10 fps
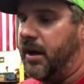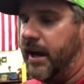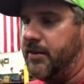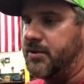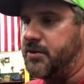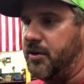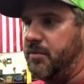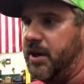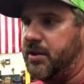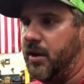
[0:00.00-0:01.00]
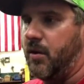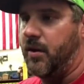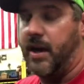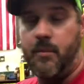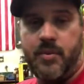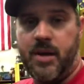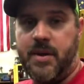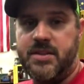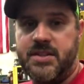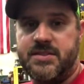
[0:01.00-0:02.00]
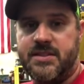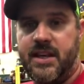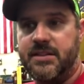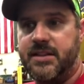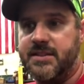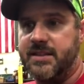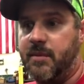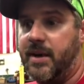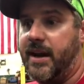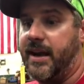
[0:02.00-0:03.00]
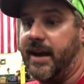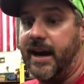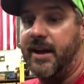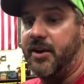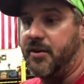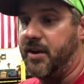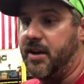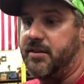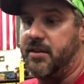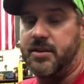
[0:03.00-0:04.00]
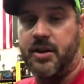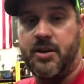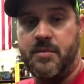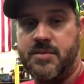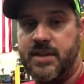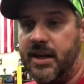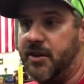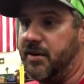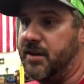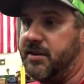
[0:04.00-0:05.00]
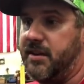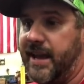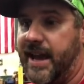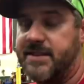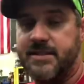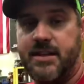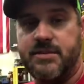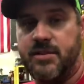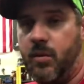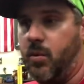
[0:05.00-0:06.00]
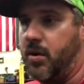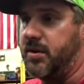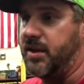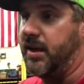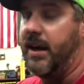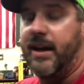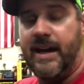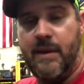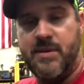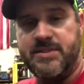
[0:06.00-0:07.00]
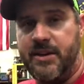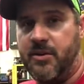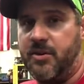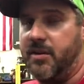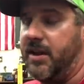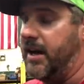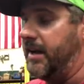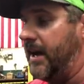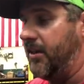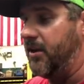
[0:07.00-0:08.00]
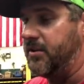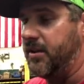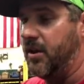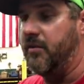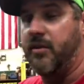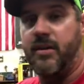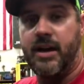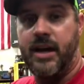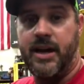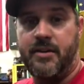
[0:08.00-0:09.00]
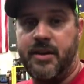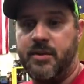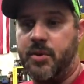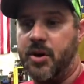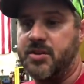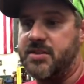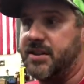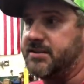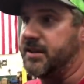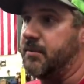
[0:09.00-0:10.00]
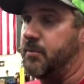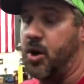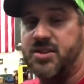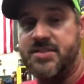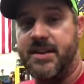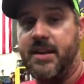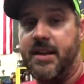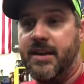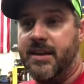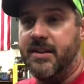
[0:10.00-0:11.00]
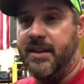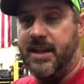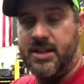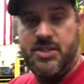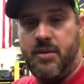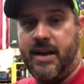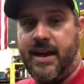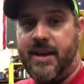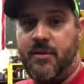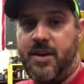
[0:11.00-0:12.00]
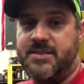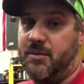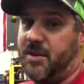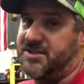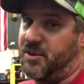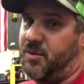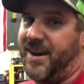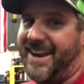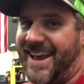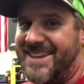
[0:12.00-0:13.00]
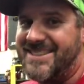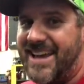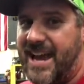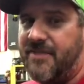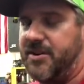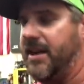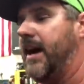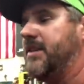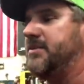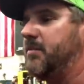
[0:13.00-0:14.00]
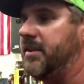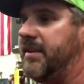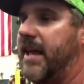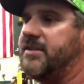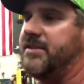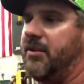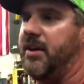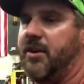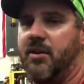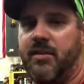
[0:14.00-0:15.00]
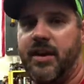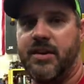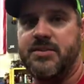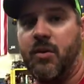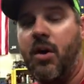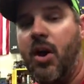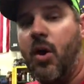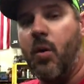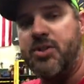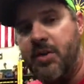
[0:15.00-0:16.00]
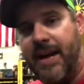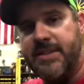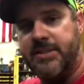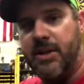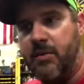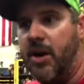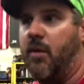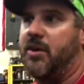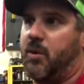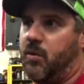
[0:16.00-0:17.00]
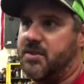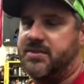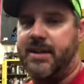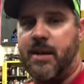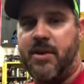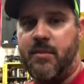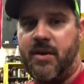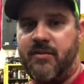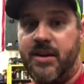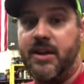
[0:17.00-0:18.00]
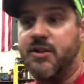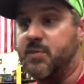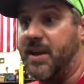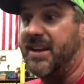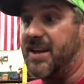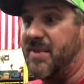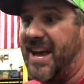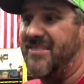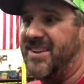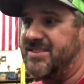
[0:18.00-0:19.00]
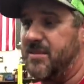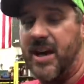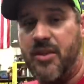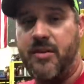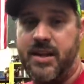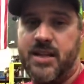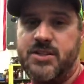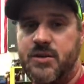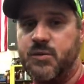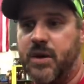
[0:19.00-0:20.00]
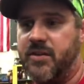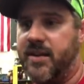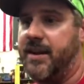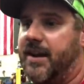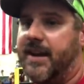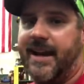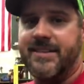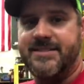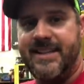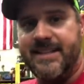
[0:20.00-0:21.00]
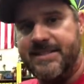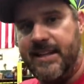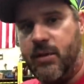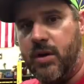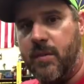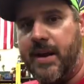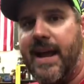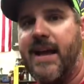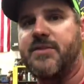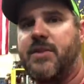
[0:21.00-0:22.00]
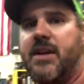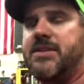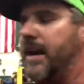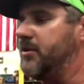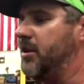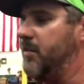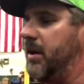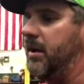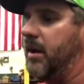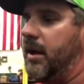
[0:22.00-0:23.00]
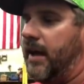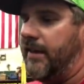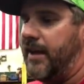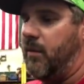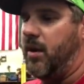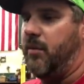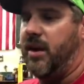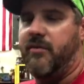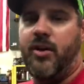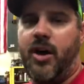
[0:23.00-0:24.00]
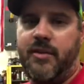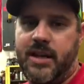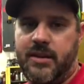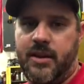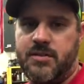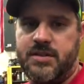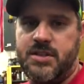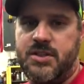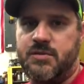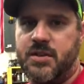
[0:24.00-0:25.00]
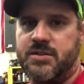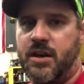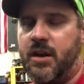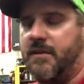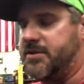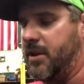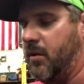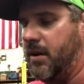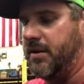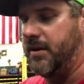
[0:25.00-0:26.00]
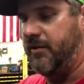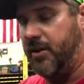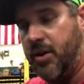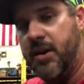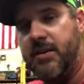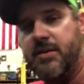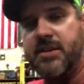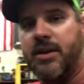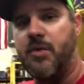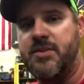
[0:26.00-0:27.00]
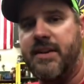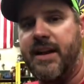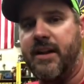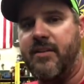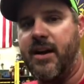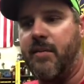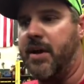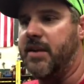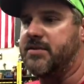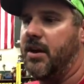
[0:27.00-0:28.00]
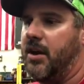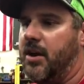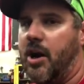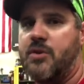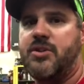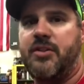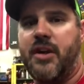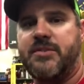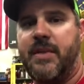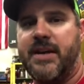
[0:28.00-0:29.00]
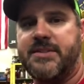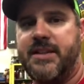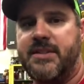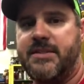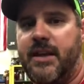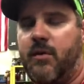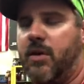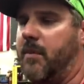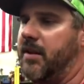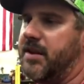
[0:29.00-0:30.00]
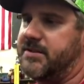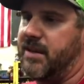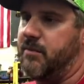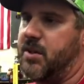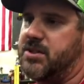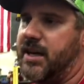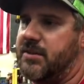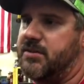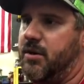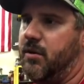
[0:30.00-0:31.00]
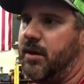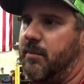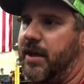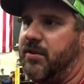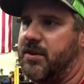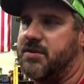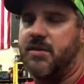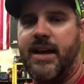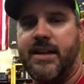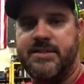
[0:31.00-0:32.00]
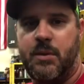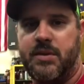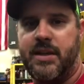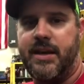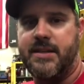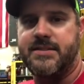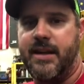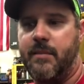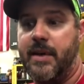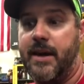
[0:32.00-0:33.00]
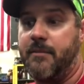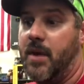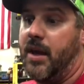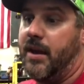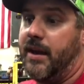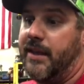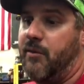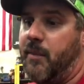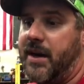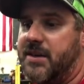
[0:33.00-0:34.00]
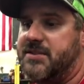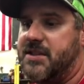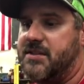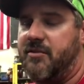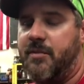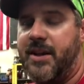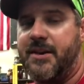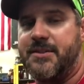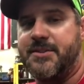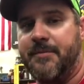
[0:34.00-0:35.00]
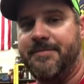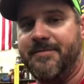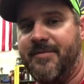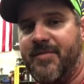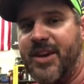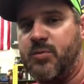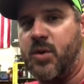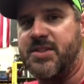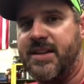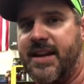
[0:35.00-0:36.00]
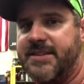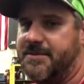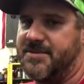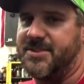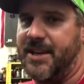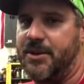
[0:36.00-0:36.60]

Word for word: And the truth be told, I'm probably just as guilty as anybody. I agreed to the terms. I agreed to the as-is, no warranty. I was there on their lot. I looked it over. I agreed to purchase it. Purchase it the issue I had was it wasn't quite as advertised, but that's neither here or there. So what you guys don't know, and you will see in upcoming videos, we ended up having some other issues with it, and C&C Equipment has reached out to me, and they want to be involved in getting those issues resolved. So uh, if you could, just hold your negative comments, hold your thoughts about C&C Equipment. Let's give them a chance to uh, make this right, see what they got to say about it, and then we'll make a decision from there. So thanks for watching, guys. Stay